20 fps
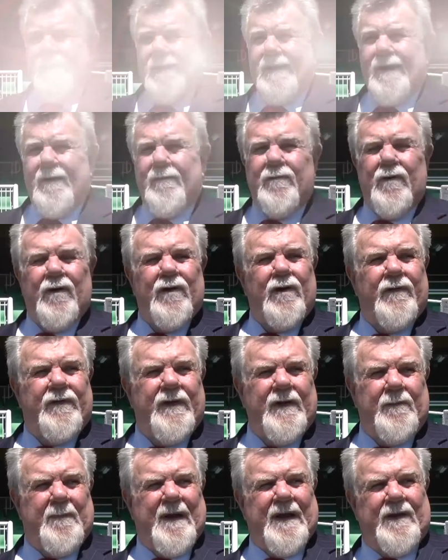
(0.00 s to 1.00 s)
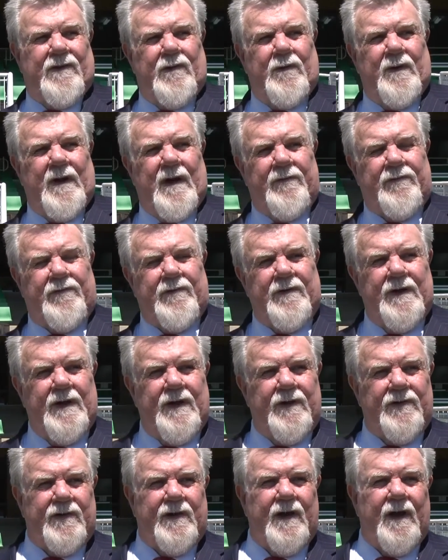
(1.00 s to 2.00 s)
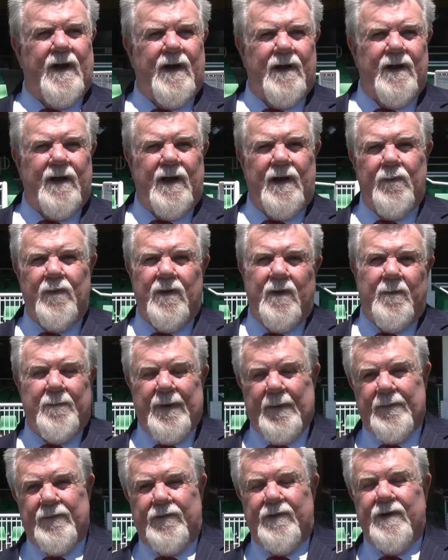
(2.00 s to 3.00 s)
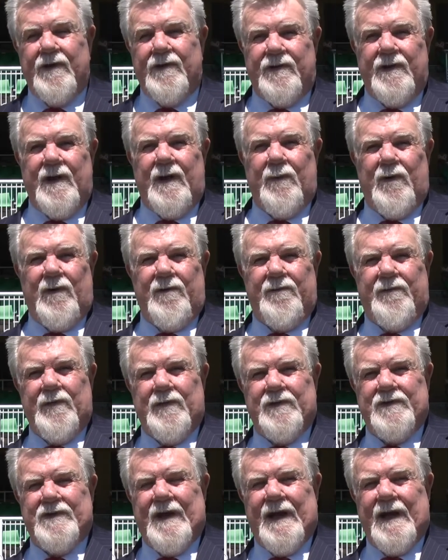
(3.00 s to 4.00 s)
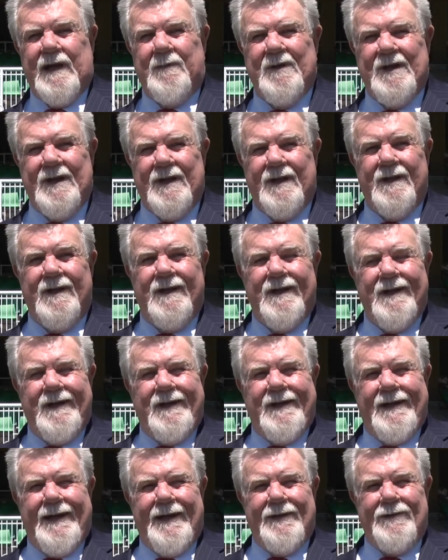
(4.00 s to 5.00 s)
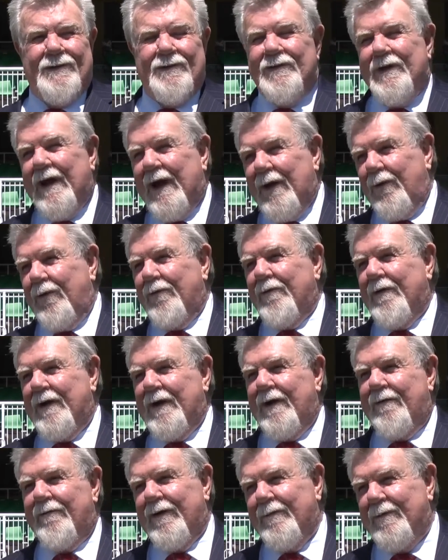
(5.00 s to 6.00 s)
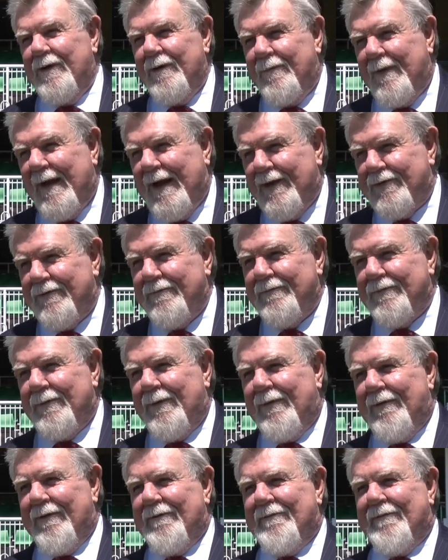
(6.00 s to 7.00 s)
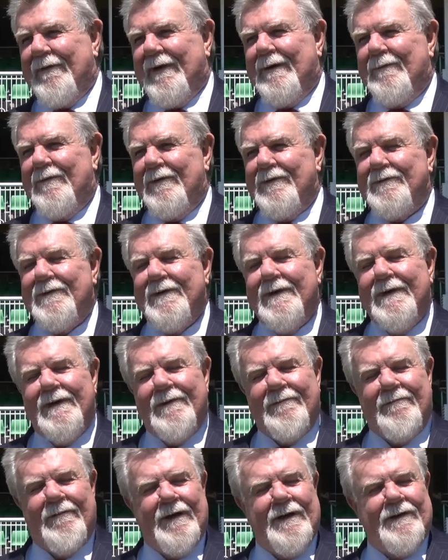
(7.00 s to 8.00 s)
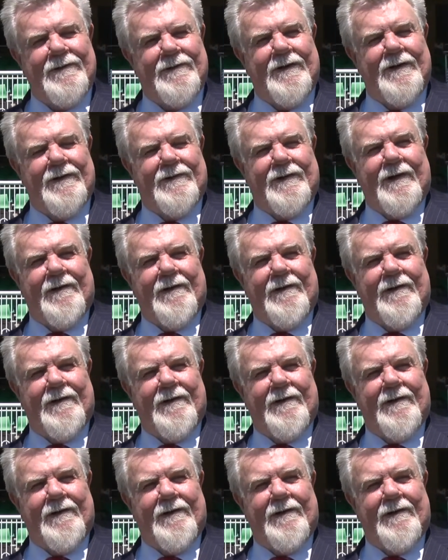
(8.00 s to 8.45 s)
Yeah, right. I think about 2.5, 3 years ago, you know, perhaps 3 years ago when I first came in, and you know already I've got a bit of passion for Warwick Farm. I was raised in this